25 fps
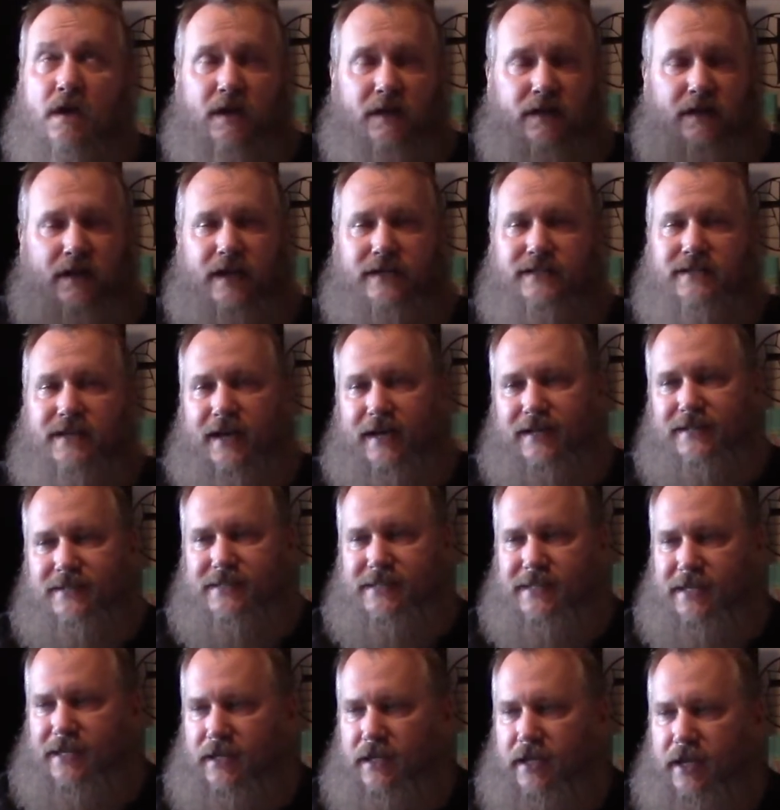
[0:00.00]
nice high
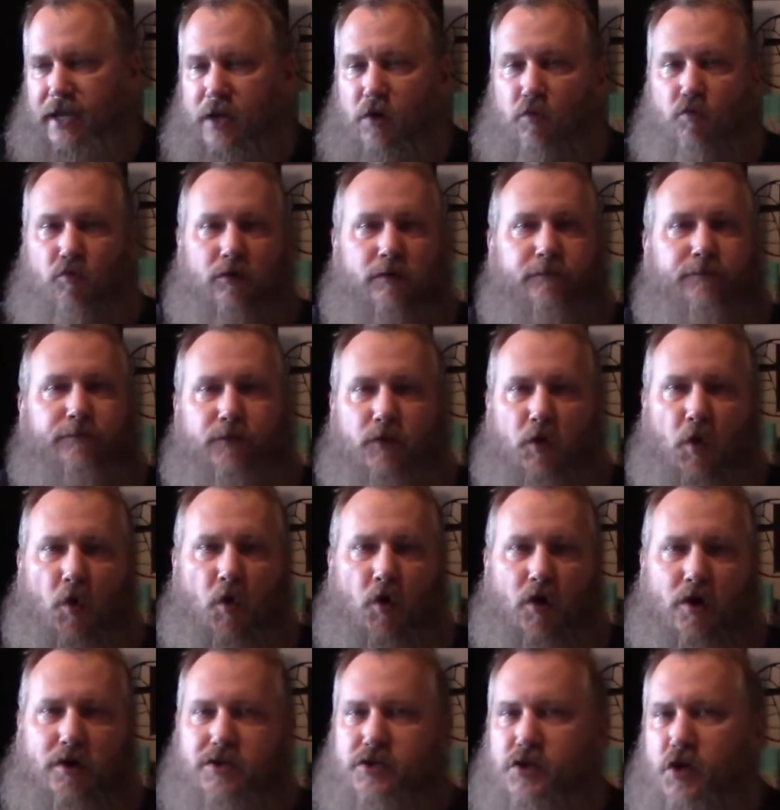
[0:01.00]
ceiling, wood
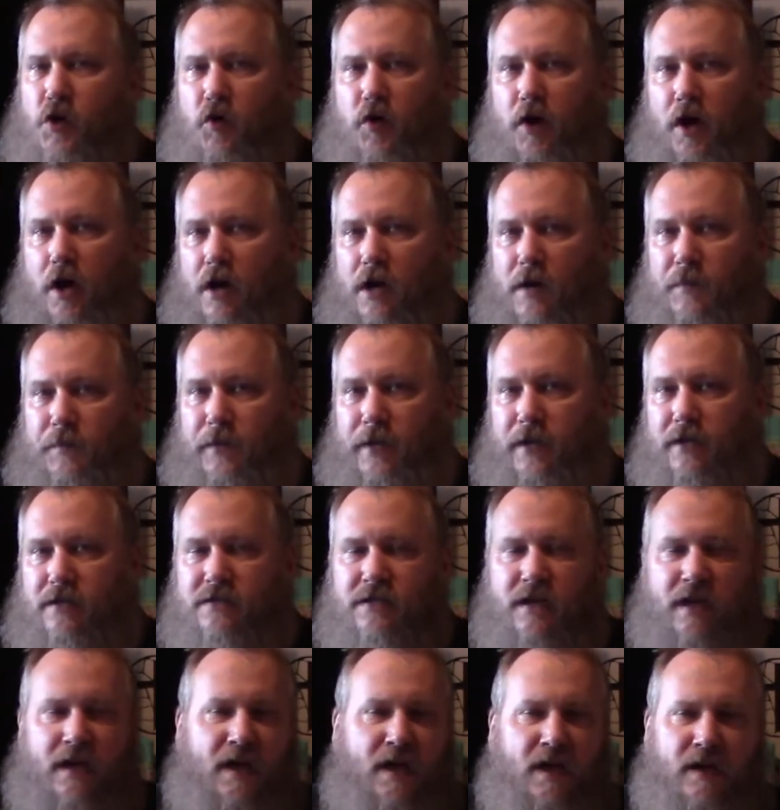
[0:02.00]
floors, no carpet.